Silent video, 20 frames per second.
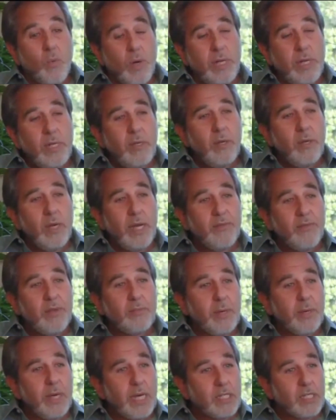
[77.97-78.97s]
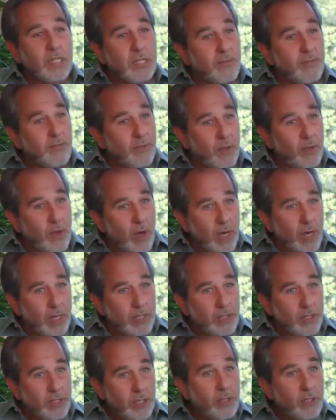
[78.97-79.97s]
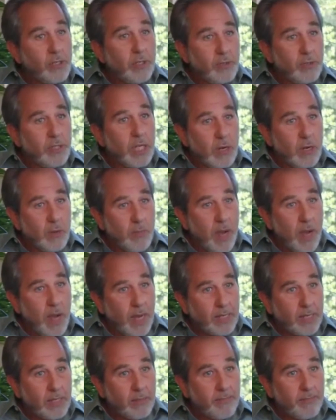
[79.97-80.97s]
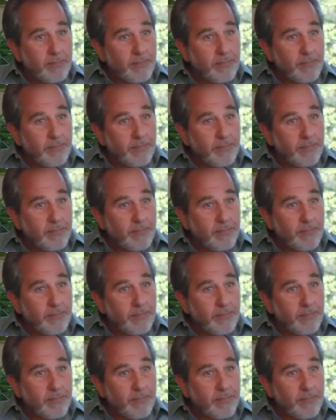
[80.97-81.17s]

when you're having positive thoughts, you're using your mind.